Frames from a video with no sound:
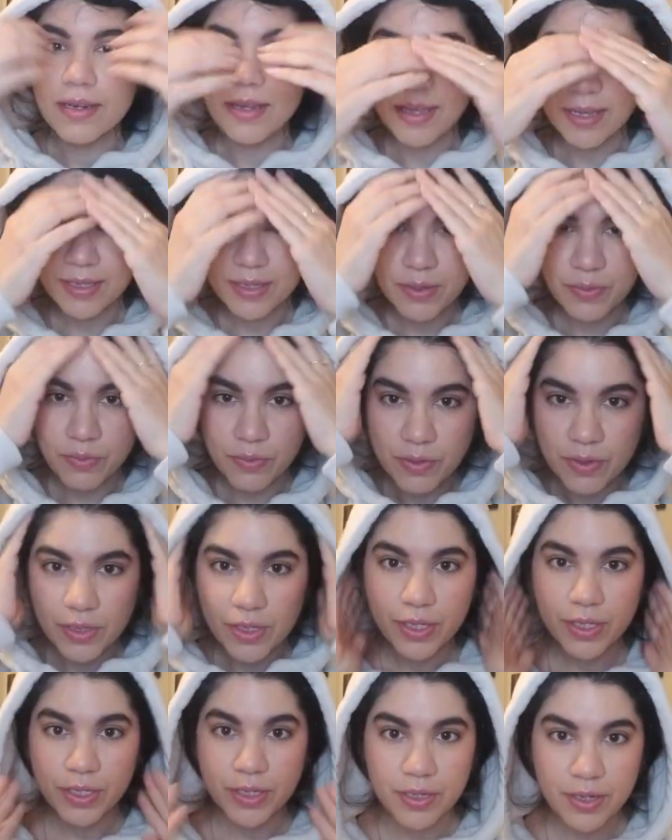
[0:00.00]
has a
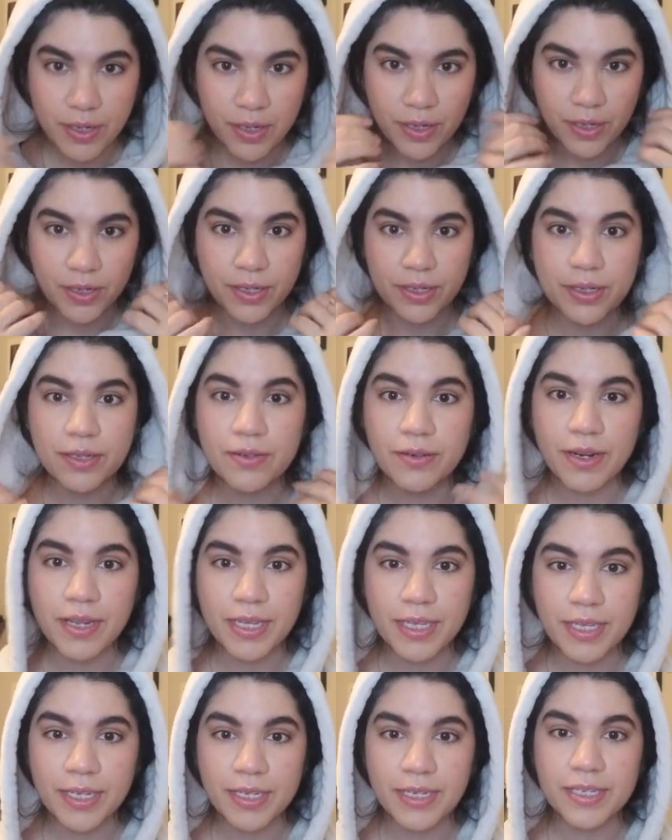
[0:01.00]
really good hood right
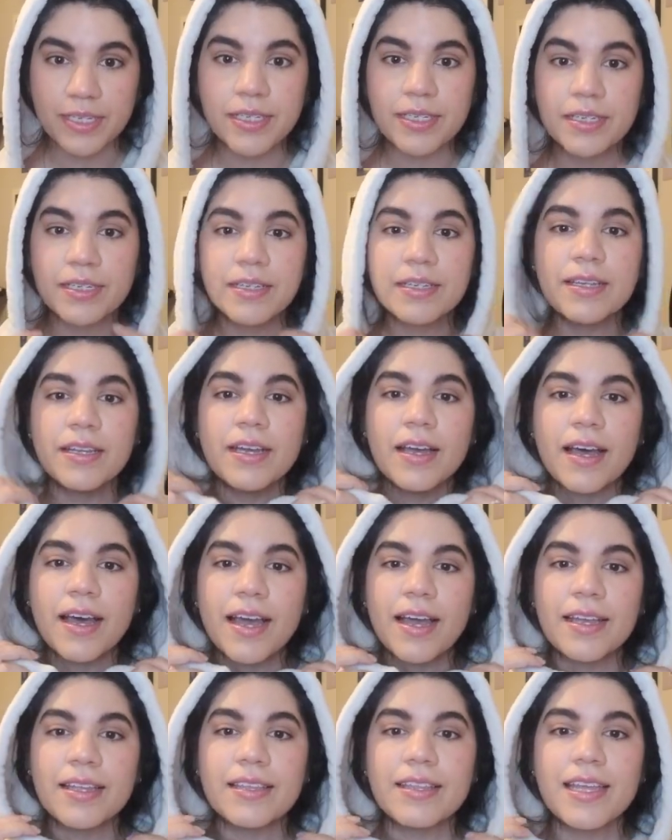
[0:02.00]
here.
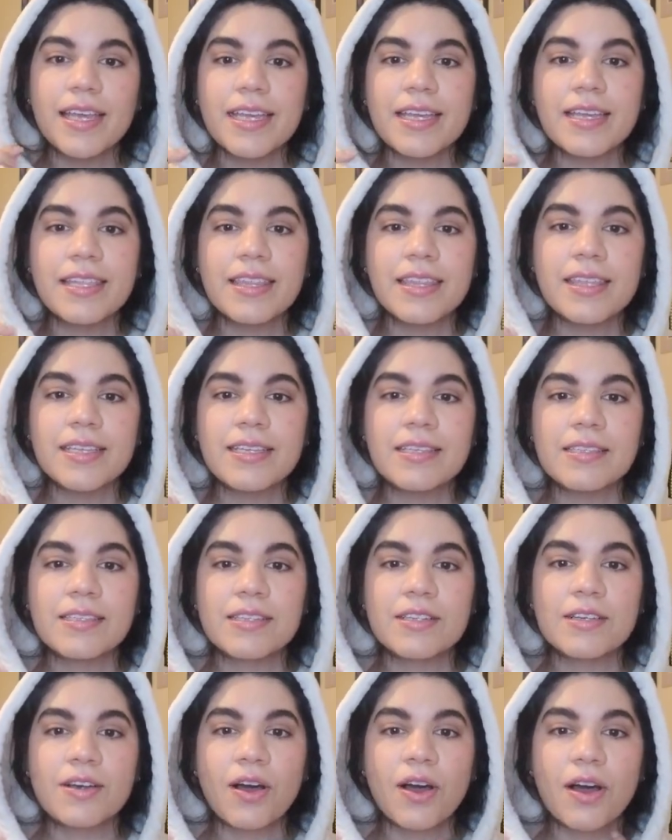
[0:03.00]
I like this
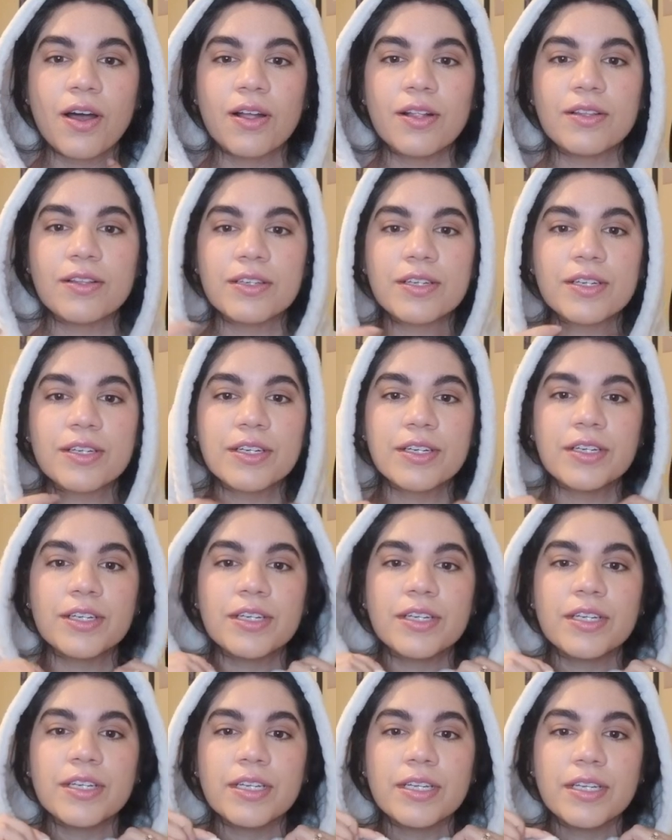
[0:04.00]
collar
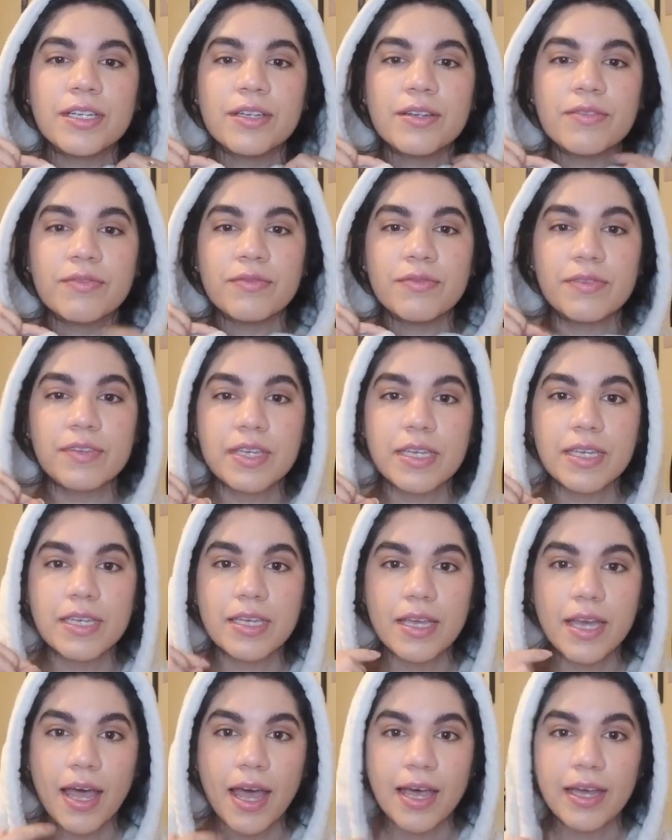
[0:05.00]

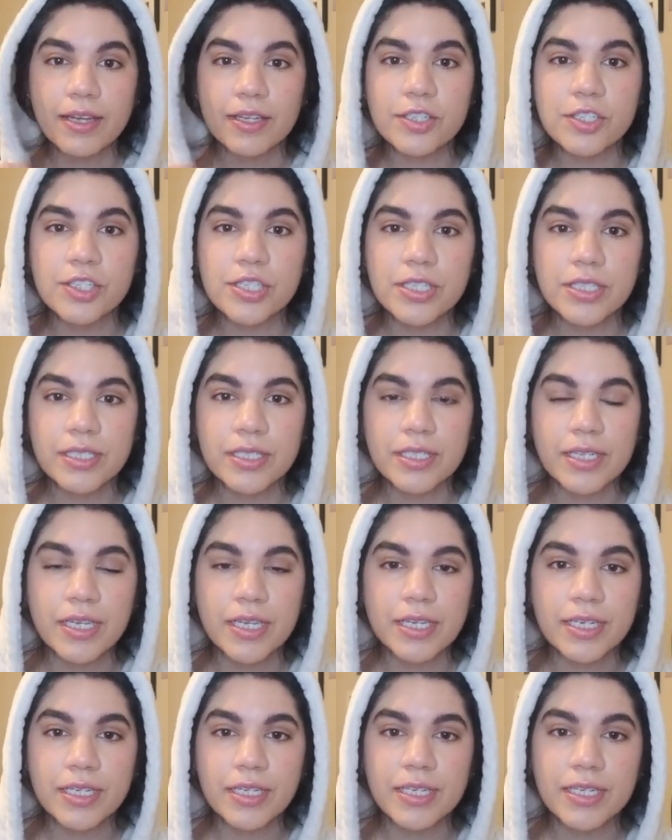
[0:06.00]
V action
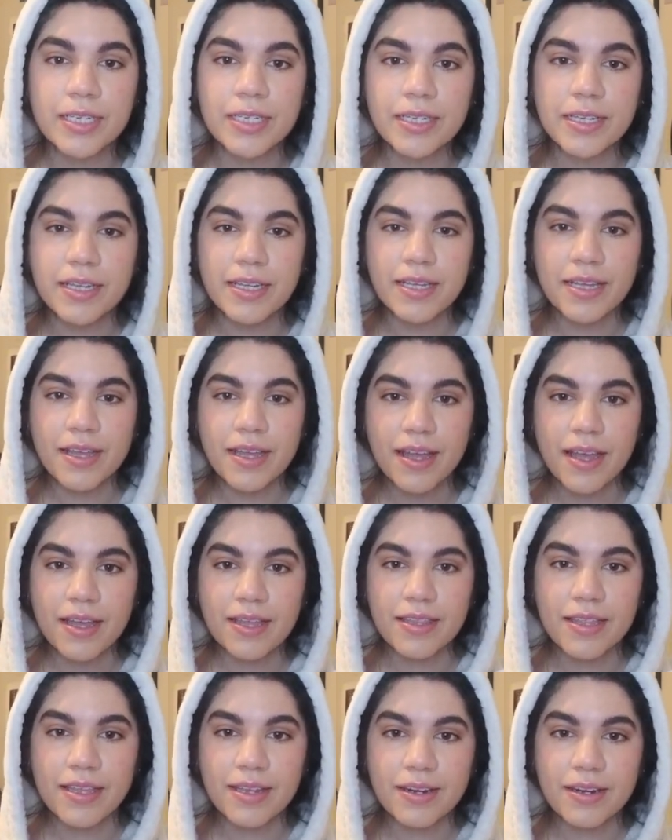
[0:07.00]
here.
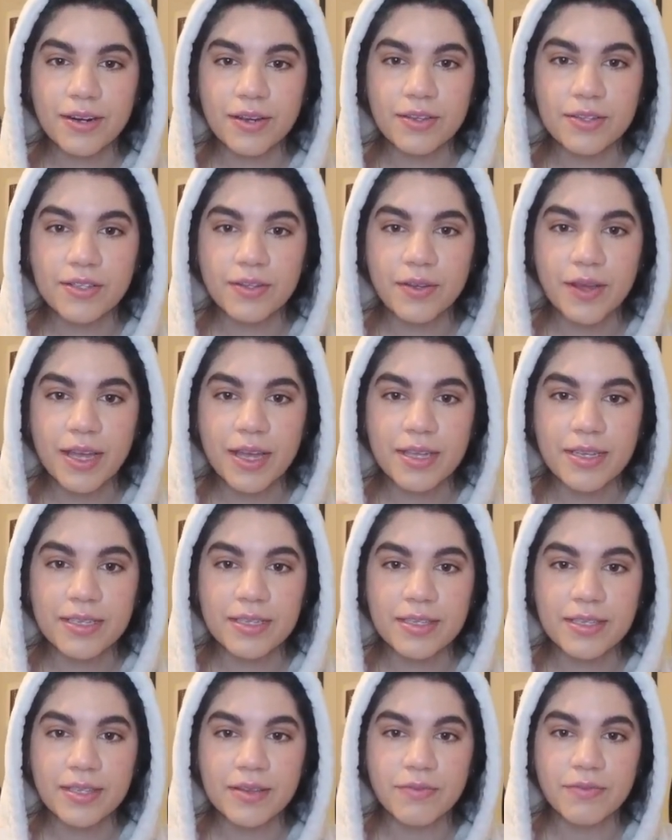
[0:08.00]
And then it also
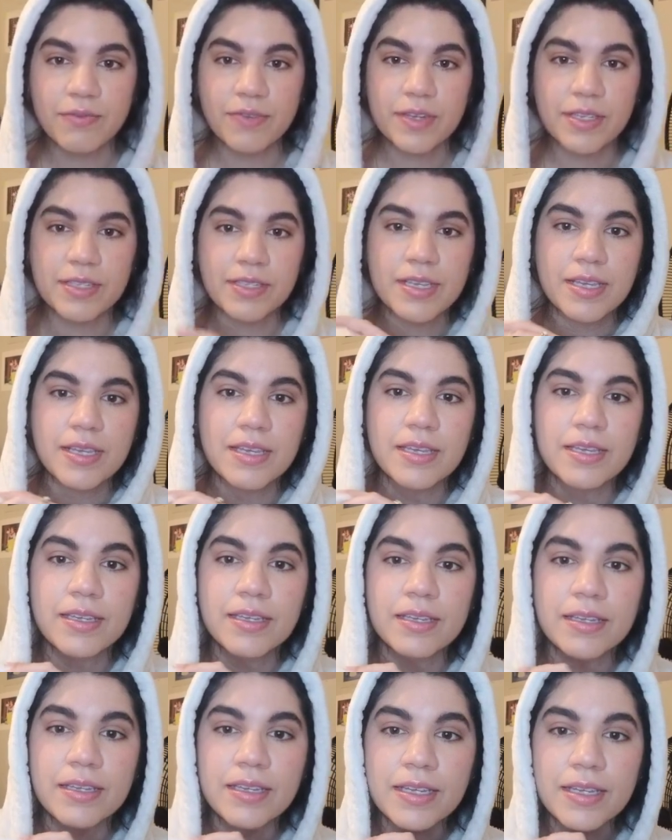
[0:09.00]
has the fuzzy